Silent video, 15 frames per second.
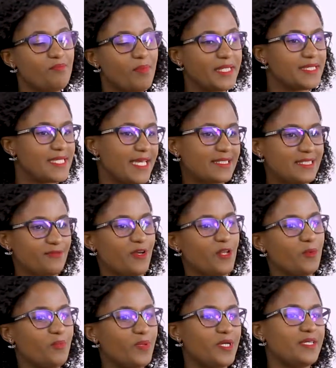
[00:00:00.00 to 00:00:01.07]
my tech
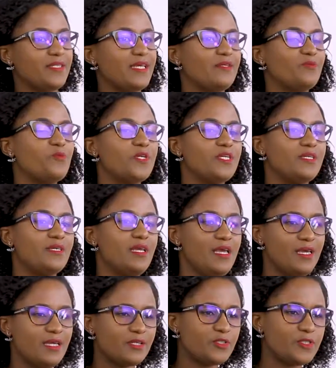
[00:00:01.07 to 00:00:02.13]
developer that we
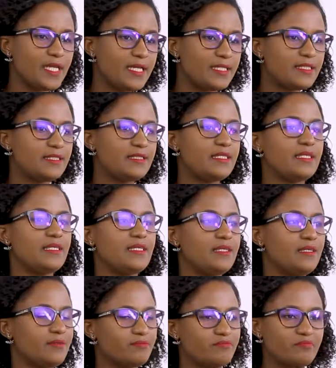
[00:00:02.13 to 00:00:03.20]
created
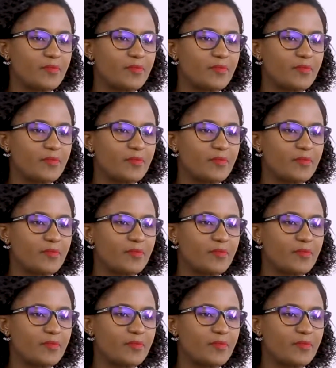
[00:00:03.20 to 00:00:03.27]
the